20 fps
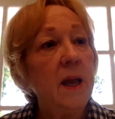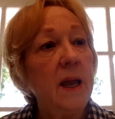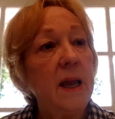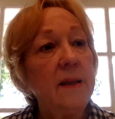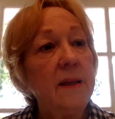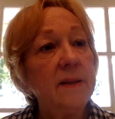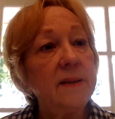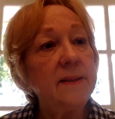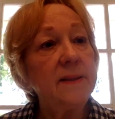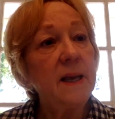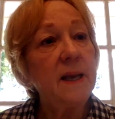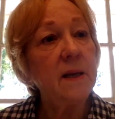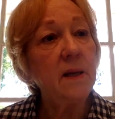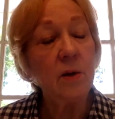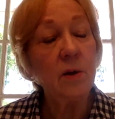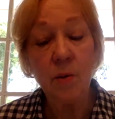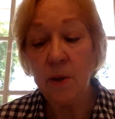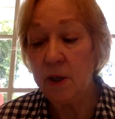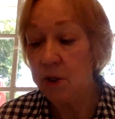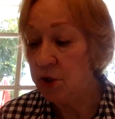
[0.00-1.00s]
In the
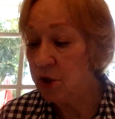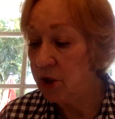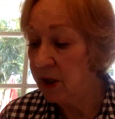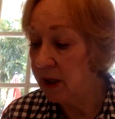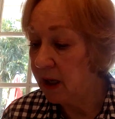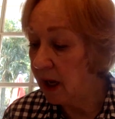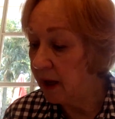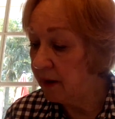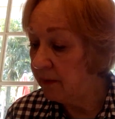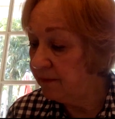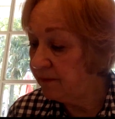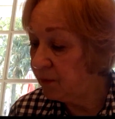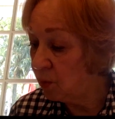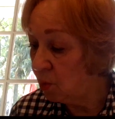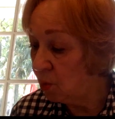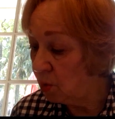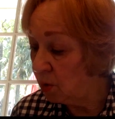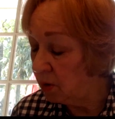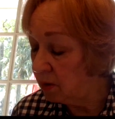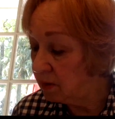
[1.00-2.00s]
second quiz, she got a
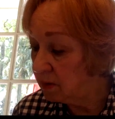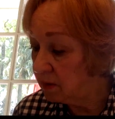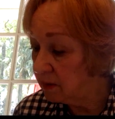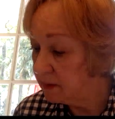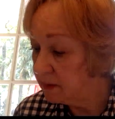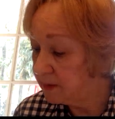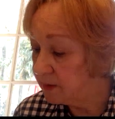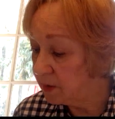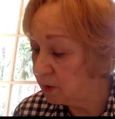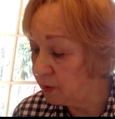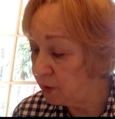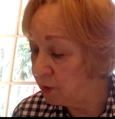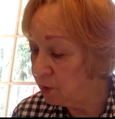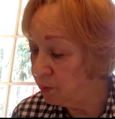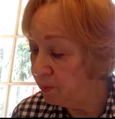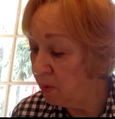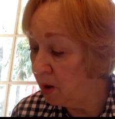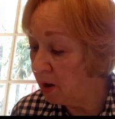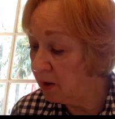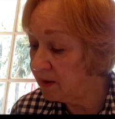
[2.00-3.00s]
4. So
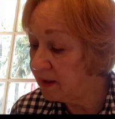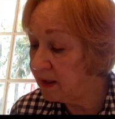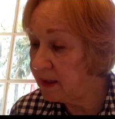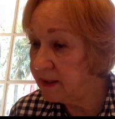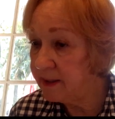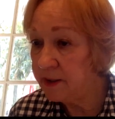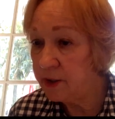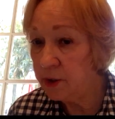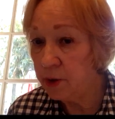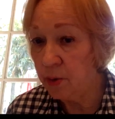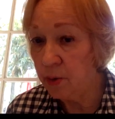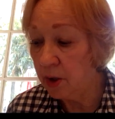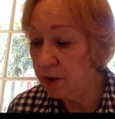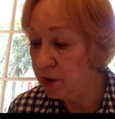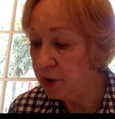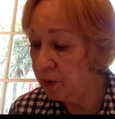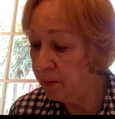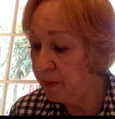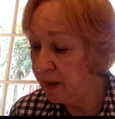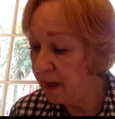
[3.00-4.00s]
you mark these 2 on
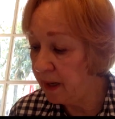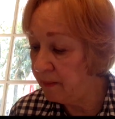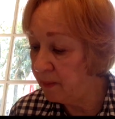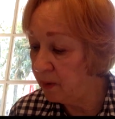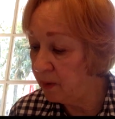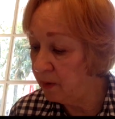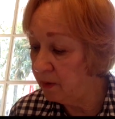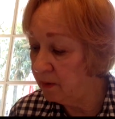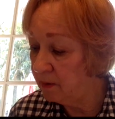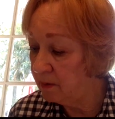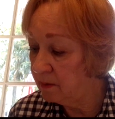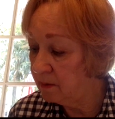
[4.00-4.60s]
your paper.